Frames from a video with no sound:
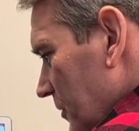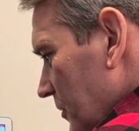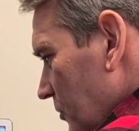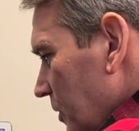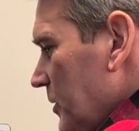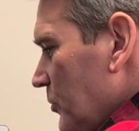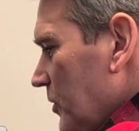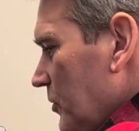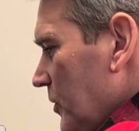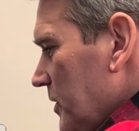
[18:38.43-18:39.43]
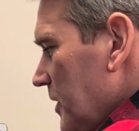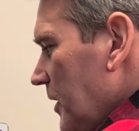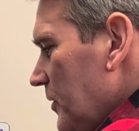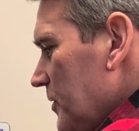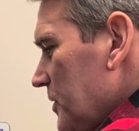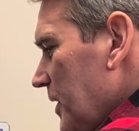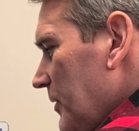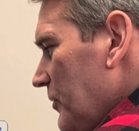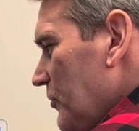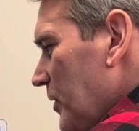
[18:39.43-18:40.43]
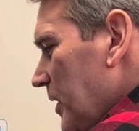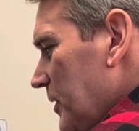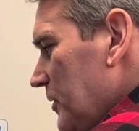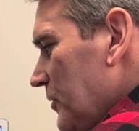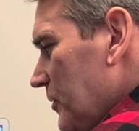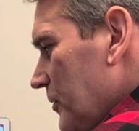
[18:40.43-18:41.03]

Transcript: What does the other side of the ray do?